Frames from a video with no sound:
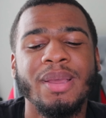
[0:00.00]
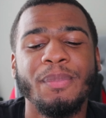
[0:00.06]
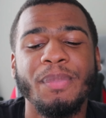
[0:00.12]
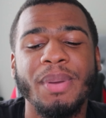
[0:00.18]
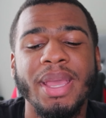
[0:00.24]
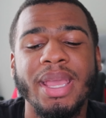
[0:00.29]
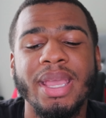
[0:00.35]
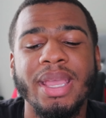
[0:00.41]

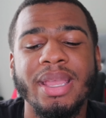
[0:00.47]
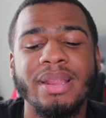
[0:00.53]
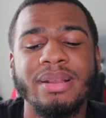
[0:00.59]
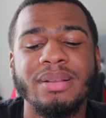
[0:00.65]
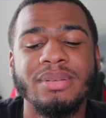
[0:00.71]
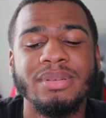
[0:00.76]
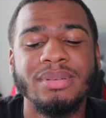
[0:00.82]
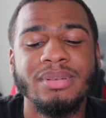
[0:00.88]

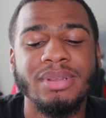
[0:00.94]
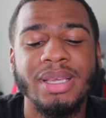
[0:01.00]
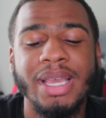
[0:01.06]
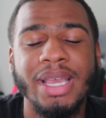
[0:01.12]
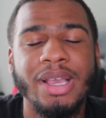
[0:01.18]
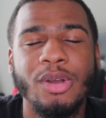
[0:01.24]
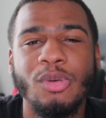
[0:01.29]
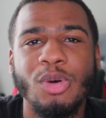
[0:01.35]

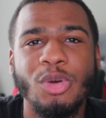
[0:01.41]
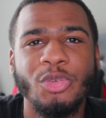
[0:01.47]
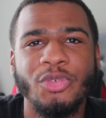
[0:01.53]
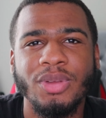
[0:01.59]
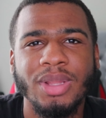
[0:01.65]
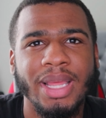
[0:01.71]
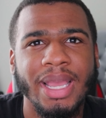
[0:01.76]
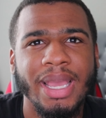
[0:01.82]
getting close
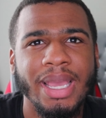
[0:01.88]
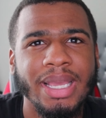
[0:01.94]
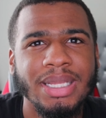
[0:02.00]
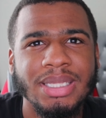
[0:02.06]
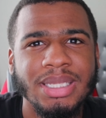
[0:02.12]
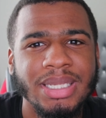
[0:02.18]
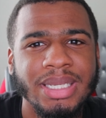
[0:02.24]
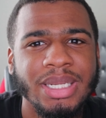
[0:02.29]
for like
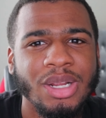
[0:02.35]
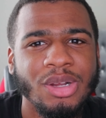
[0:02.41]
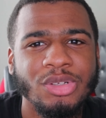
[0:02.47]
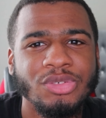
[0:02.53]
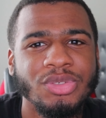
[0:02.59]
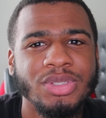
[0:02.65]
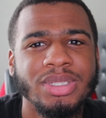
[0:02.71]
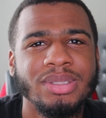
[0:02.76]

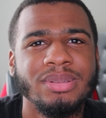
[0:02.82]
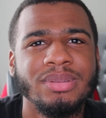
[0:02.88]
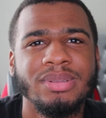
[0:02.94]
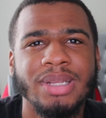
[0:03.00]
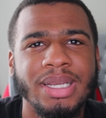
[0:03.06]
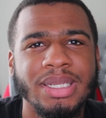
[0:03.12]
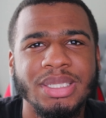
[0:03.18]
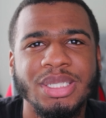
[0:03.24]
$1,800,
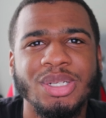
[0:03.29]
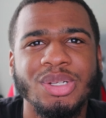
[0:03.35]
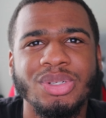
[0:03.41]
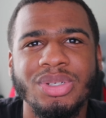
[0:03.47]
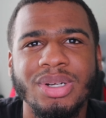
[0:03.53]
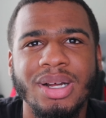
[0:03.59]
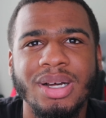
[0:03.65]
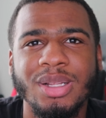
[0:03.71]

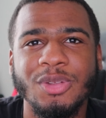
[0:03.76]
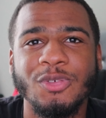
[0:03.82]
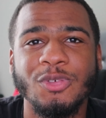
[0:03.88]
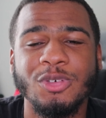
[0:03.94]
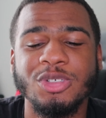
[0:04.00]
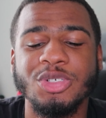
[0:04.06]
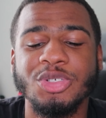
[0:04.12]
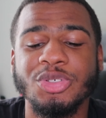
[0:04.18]
$1,900
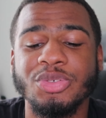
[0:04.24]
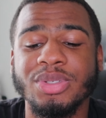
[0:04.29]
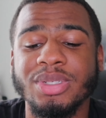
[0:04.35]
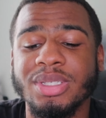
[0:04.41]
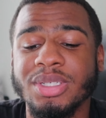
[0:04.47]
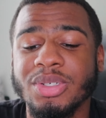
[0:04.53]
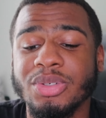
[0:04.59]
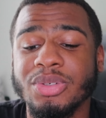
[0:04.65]
for
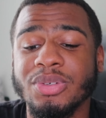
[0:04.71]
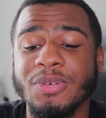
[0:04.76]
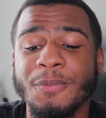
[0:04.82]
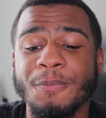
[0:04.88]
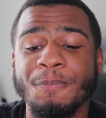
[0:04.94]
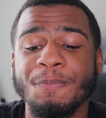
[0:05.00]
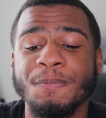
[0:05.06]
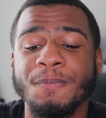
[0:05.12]
insurance. So,
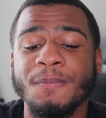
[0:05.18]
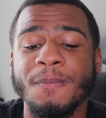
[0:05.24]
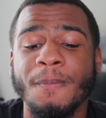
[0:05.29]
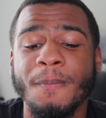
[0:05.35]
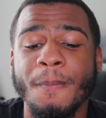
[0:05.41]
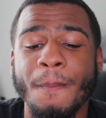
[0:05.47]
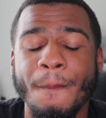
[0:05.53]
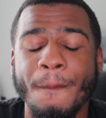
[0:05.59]

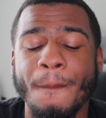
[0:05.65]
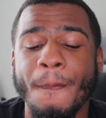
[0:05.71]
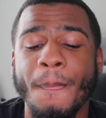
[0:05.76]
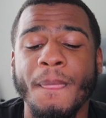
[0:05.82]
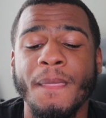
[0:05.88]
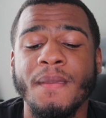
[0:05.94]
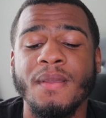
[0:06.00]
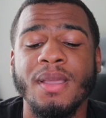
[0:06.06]

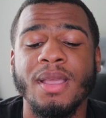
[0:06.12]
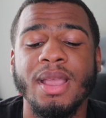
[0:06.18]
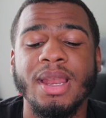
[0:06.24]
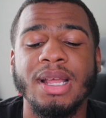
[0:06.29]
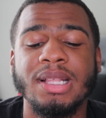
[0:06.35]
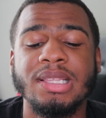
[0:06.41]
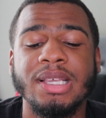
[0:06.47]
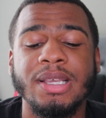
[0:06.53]

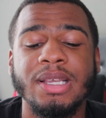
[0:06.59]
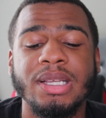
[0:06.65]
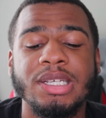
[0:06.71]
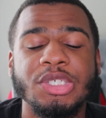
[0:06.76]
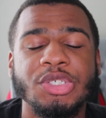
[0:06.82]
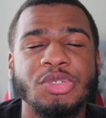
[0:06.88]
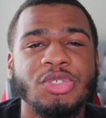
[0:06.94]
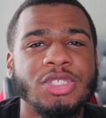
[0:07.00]
and I think
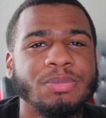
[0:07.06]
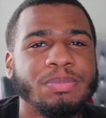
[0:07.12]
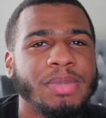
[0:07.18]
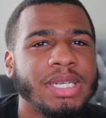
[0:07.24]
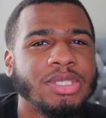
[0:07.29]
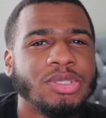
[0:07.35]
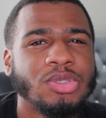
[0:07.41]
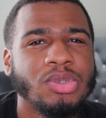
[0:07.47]
insurance
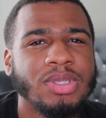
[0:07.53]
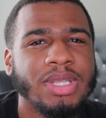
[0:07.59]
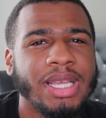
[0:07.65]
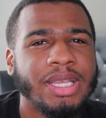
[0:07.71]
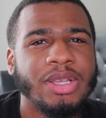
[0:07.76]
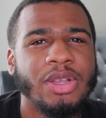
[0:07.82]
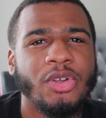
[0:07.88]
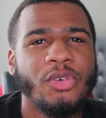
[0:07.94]
based on
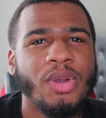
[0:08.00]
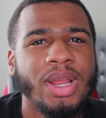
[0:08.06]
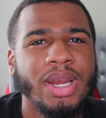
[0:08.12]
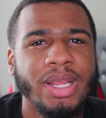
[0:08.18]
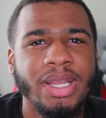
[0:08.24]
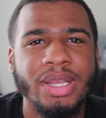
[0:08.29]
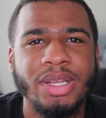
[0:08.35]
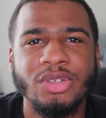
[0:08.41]
like your
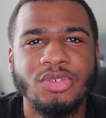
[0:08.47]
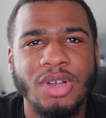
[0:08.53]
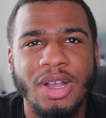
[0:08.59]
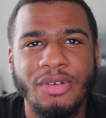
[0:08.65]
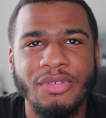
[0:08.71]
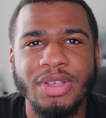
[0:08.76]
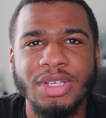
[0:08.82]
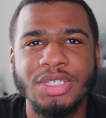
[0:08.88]
credit,
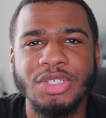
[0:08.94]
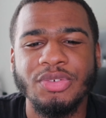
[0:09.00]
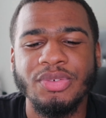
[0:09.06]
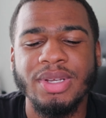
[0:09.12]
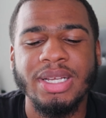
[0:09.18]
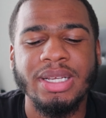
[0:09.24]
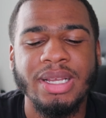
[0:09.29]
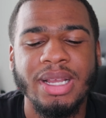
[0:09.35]
driving
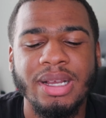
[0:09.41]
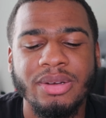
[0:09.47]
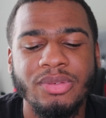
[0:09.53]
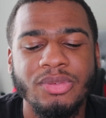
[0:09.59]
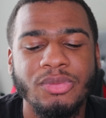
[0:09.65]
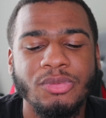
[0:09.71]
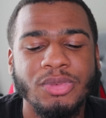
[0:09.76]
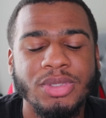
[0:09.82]
history,
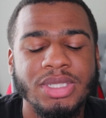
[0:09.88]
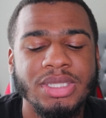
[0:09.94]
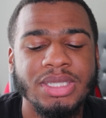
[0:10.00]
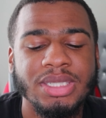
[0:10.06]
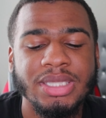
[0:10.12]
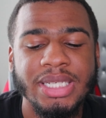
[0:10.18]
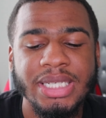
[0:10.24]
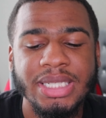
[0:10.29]
which
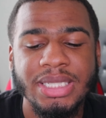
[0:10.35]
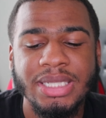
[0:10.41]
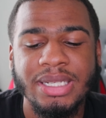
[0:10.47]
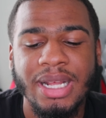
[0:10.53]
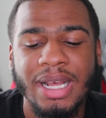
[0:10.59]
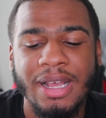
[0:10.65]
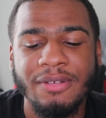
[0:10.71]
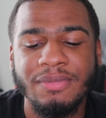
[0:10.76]
is
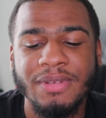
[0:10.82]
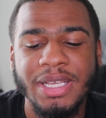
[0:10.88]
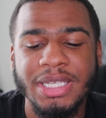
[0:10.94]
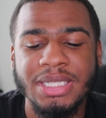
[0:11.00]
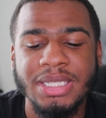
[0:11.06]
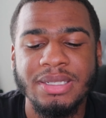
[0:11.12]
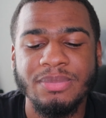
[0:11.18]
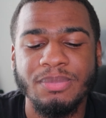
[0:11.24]
decent. I have
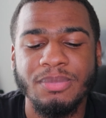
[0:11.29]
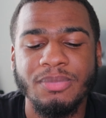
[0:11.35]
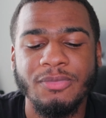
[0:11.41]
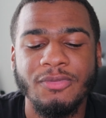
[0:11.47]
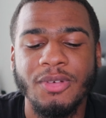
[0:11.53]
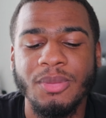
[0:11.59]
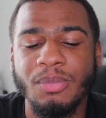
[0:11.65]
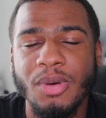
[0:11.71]
decent
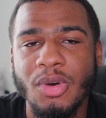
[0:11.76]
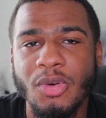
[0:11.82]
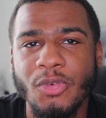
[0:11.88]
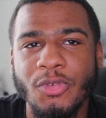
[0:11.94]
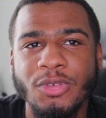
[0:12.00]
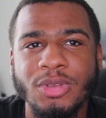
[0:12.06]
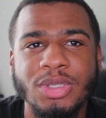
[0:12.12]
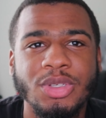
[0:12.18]
for
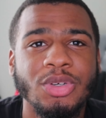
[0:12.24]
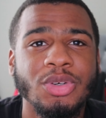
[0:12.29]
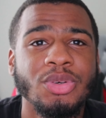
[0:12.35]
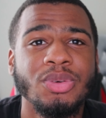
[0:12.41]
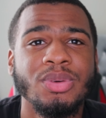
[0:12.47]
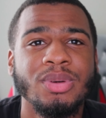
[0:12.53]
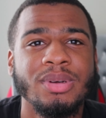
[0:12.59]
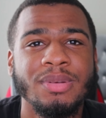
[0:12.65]
both,
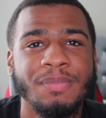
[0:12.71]
so